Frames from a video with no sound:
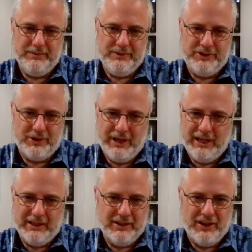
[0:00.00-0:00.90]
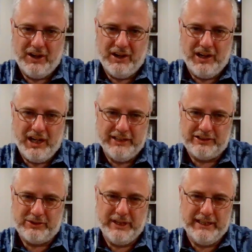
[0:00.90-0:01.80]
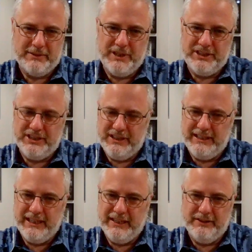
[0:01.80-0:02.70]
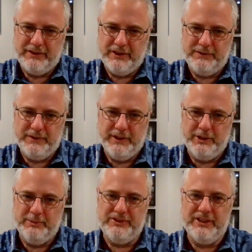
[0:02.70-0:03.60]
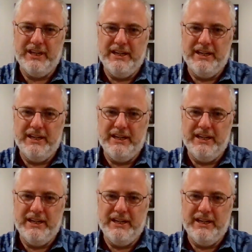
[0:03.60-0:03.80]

Jor-El and Lara on screen as much as he did in the first films,